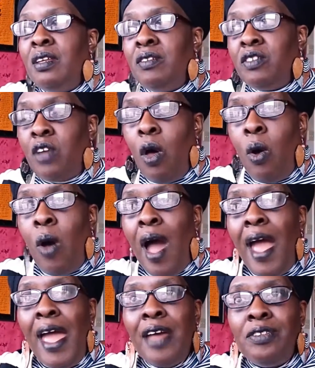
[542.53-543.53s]
So
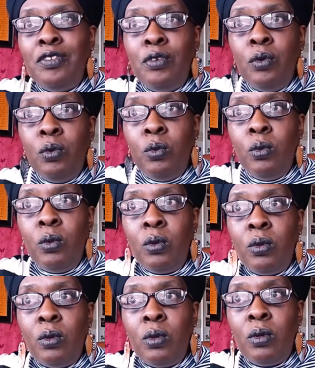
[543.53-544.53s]
I had to
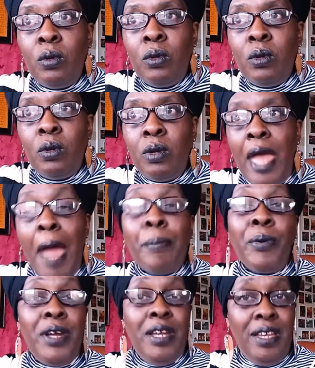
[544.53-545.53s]

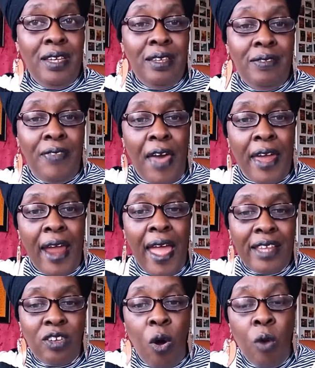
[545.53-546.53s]
apprehend that. I
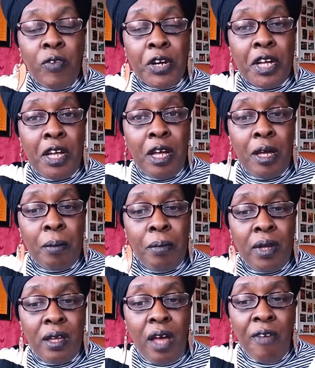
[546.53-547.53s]
had to
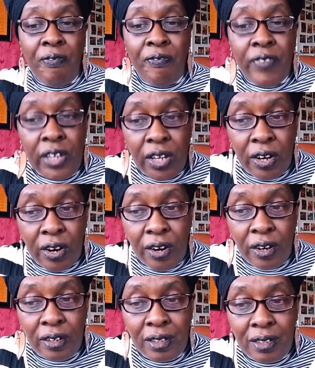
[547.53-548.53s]
overcome a
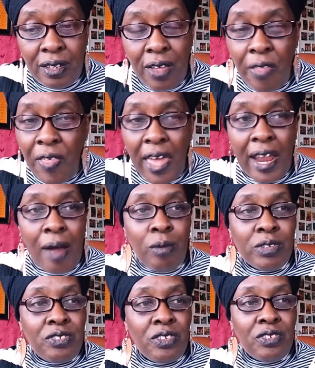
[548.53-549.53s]
fear that I
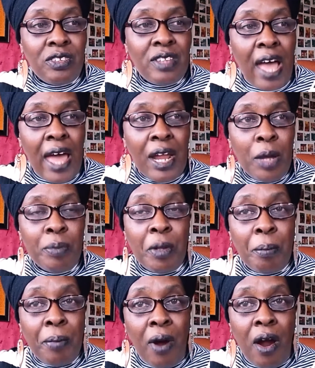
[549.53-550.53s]
was just not up
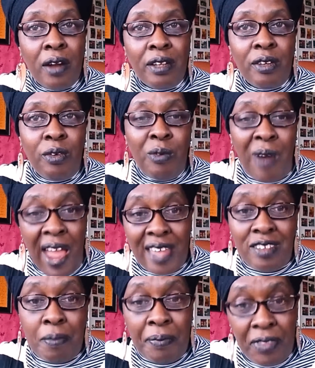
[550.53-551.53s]
to par to
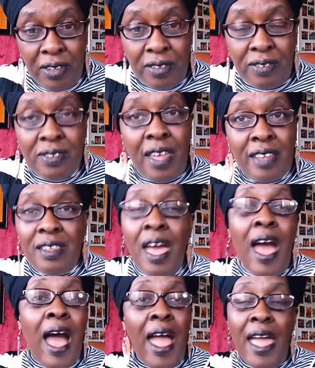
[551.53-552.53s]
grasp this.
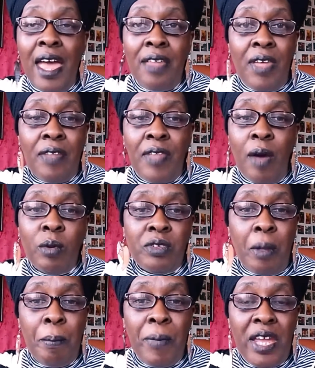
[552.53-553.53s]
That
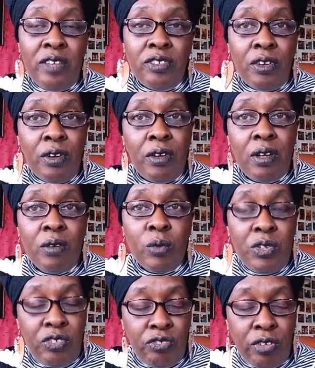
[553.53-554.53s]
was a major
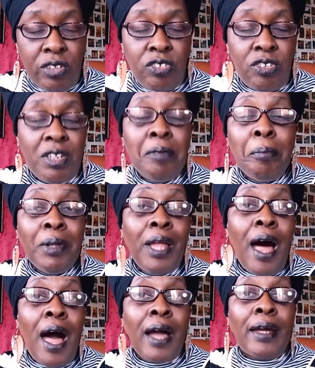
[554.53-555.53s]
restriction and
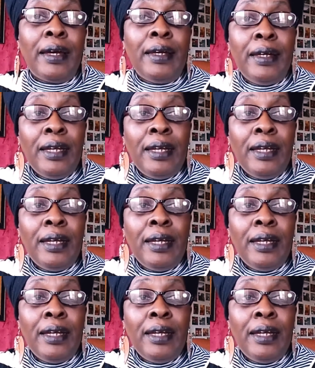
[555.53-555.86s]
block.